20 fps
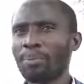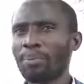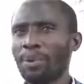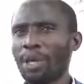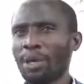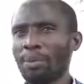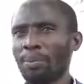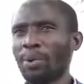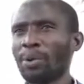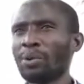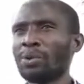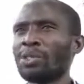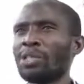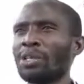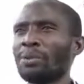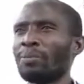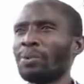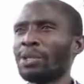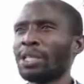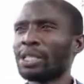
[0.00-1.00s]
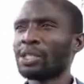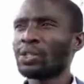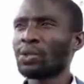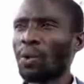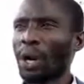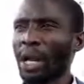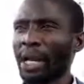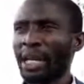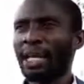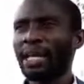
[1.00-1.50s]
People will simply
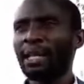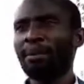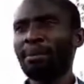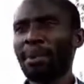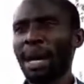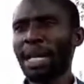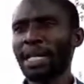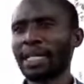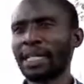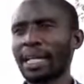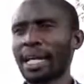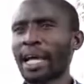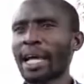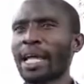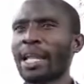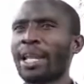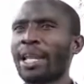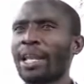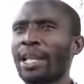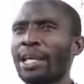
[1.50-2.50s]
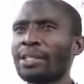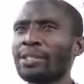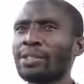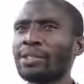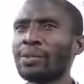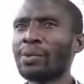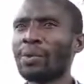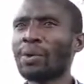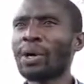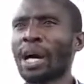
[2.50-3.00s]
squander the money. Let's
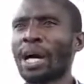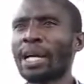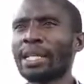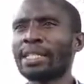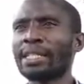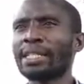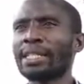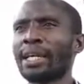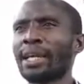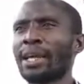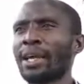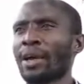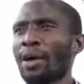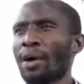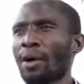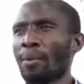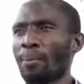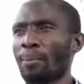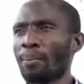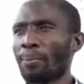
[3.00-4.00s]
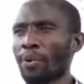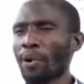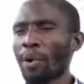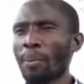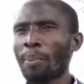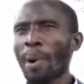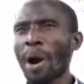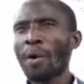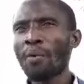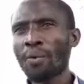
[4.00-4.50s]
look at
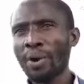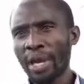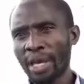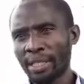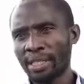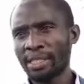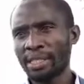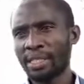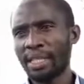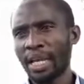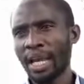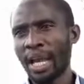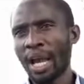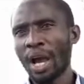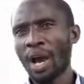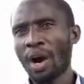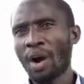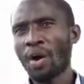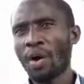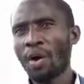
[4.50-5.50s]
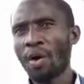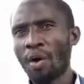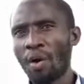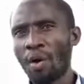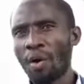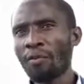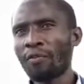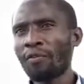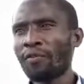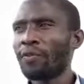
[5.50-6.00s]
proper ways
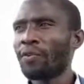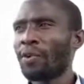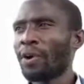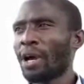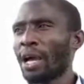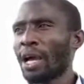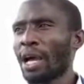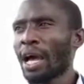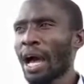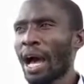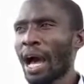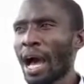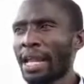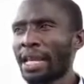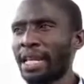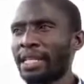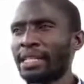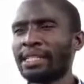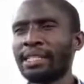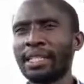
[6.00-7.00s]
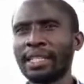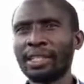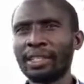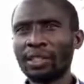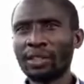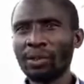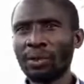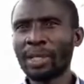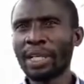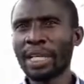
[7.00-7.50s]
of harnessing
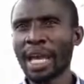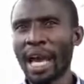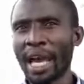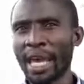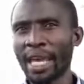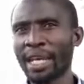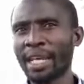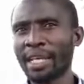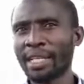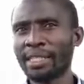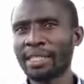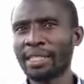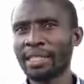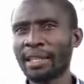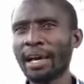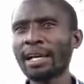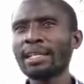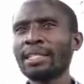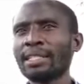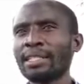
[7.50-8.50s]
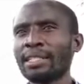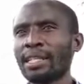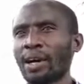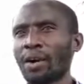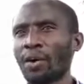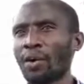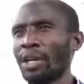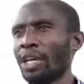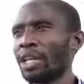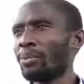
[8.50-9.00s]
nuclear energy. That is the
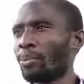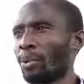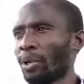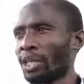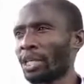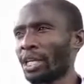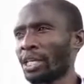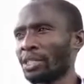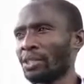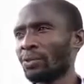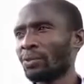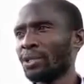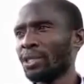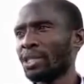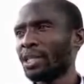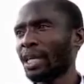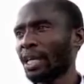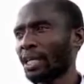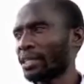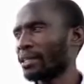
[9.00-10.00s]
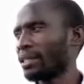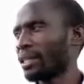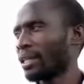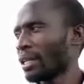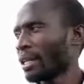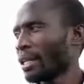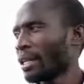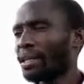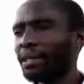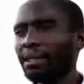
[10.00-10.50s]
only potential which can
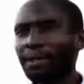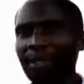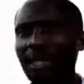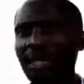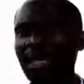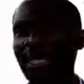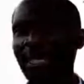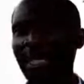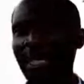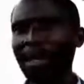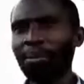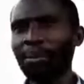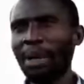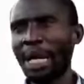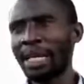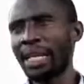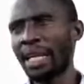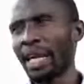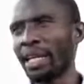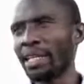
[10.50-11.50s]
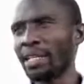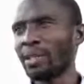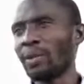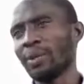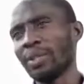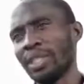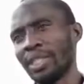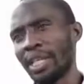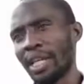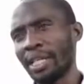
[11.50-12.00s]
really come and end
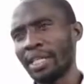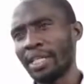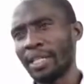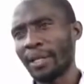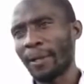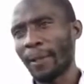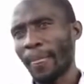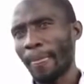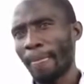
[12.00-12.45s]
load shedding.